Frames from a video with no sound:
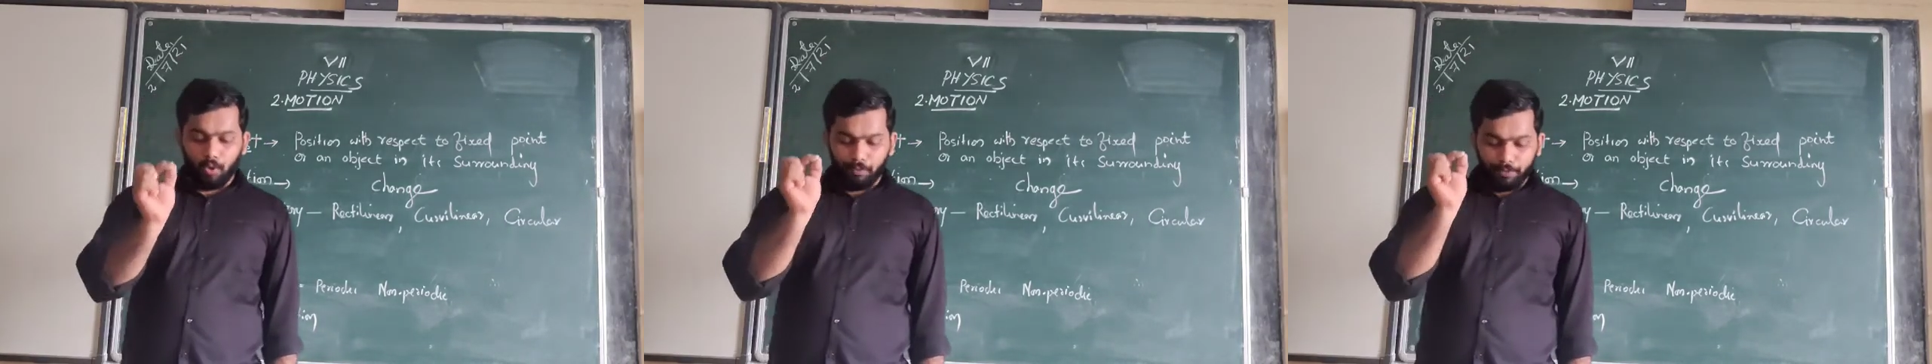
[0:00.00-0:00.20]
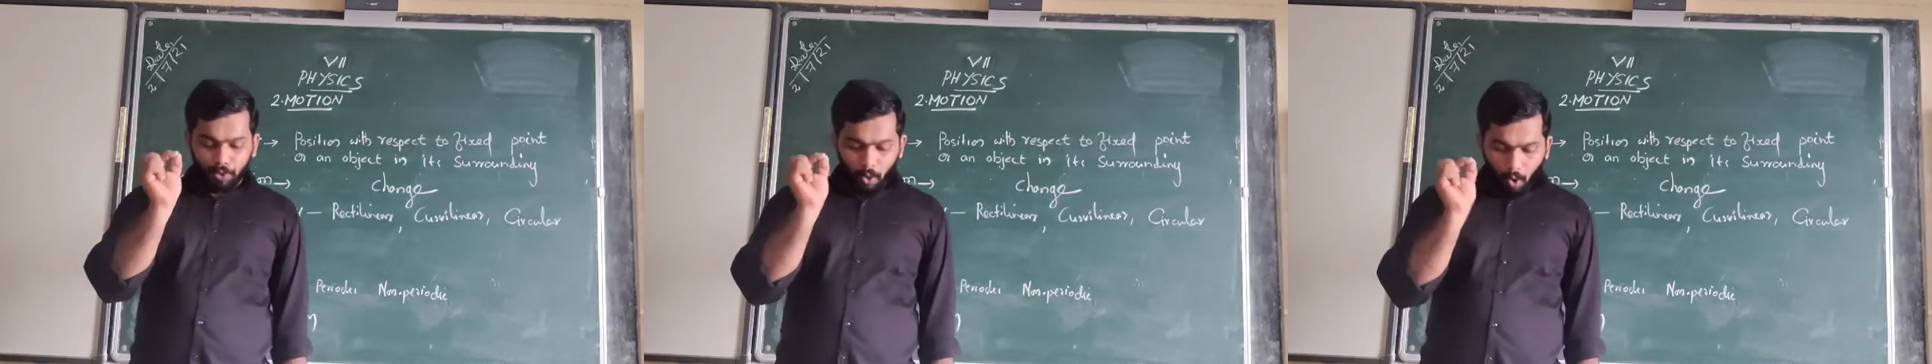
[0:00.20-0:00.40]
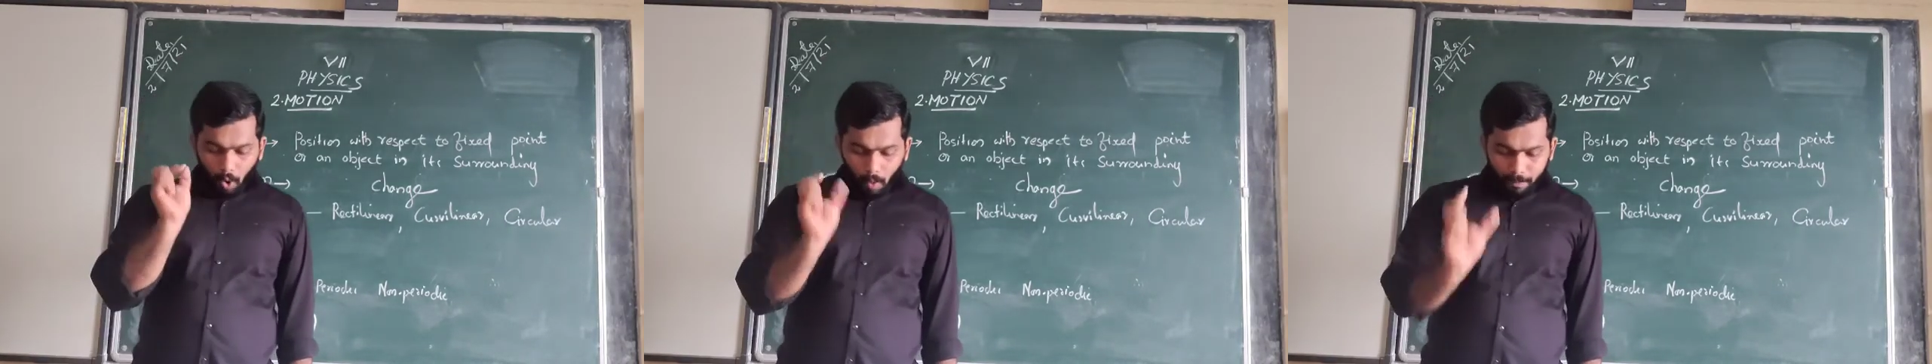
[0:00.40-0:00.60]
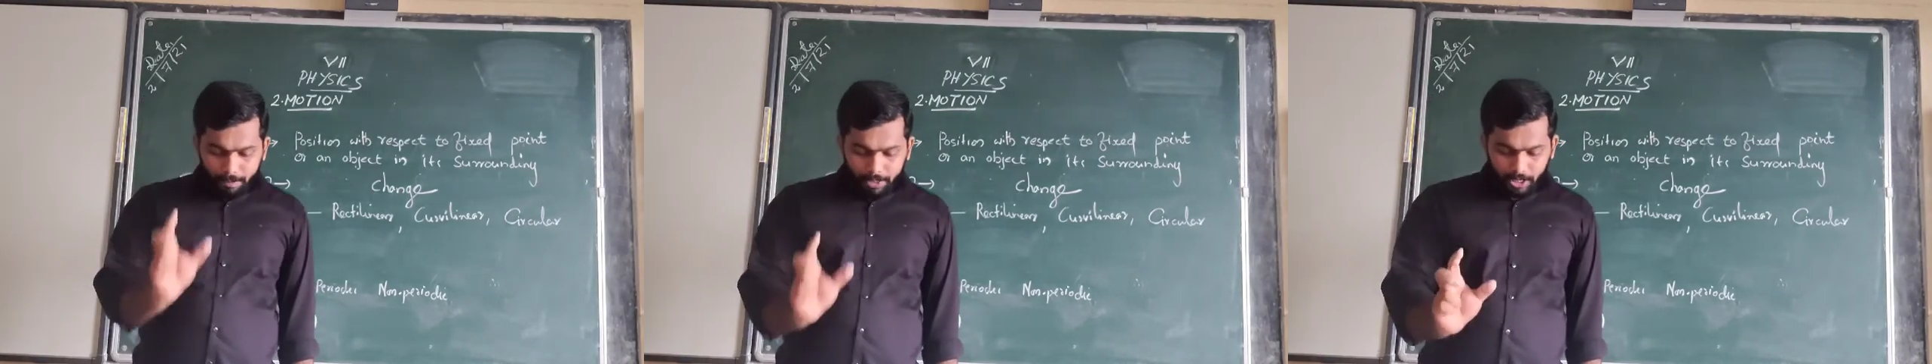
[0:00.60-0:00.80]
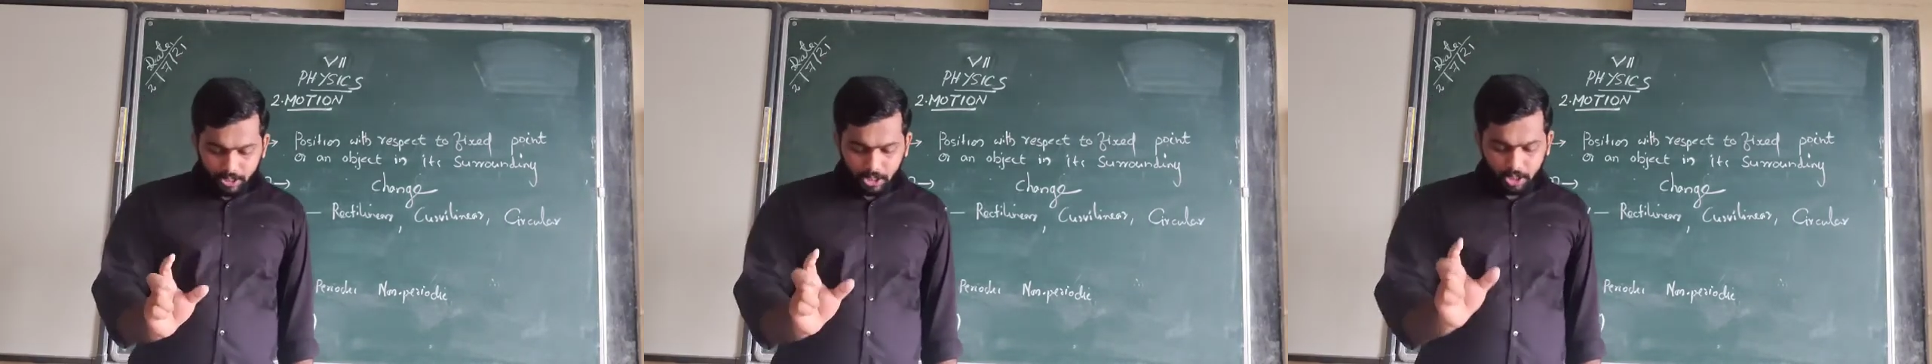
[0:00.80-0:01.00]
of the
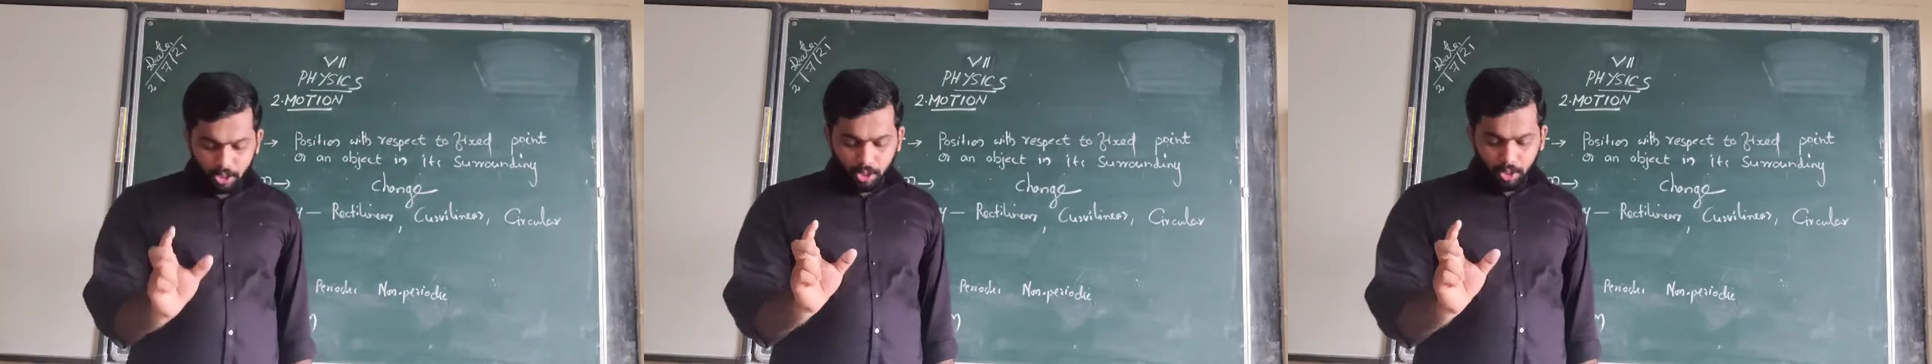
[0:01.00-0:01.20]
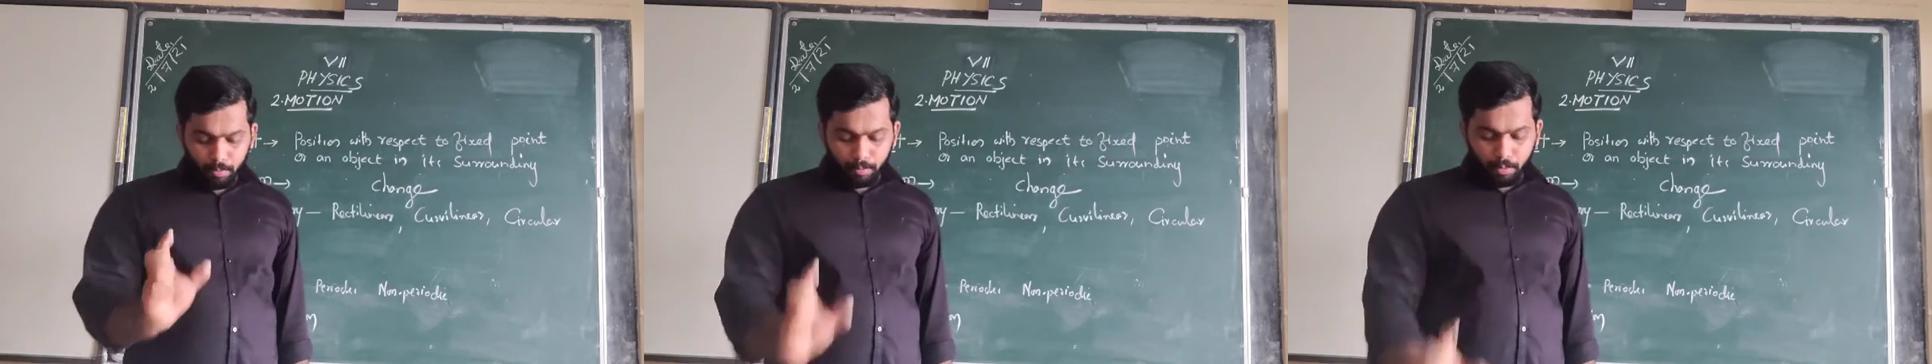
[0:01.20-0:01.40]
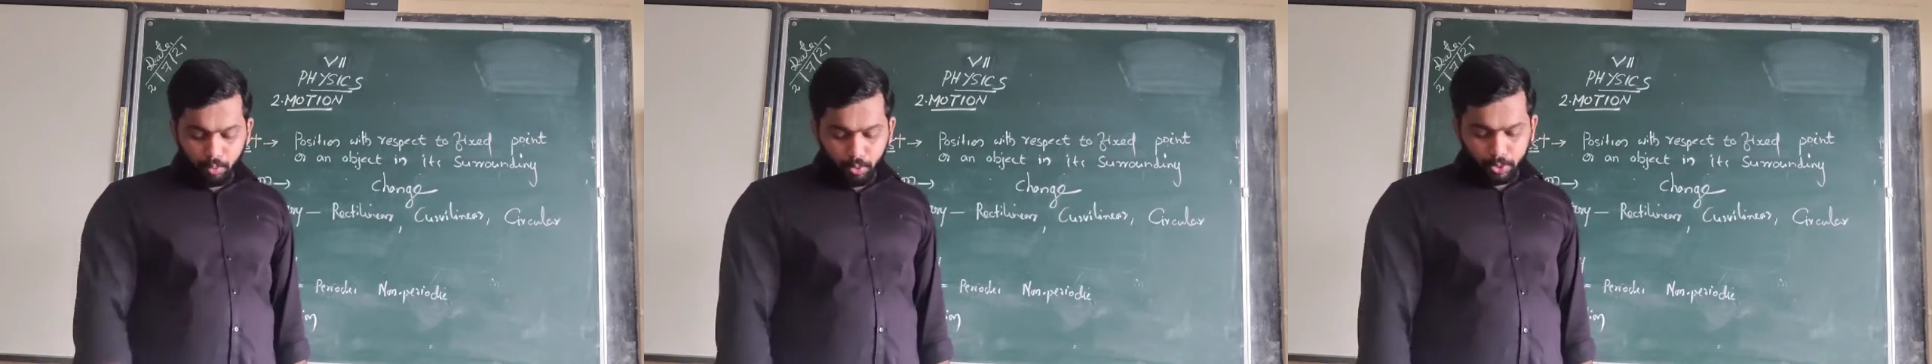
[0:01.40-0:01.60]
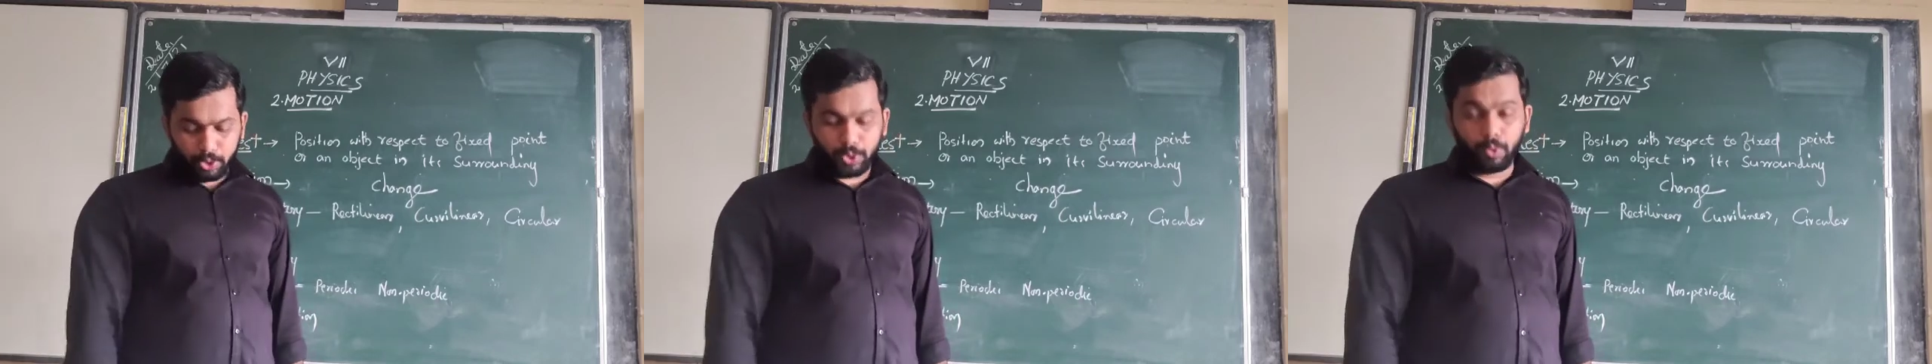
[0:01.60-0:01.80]
object moves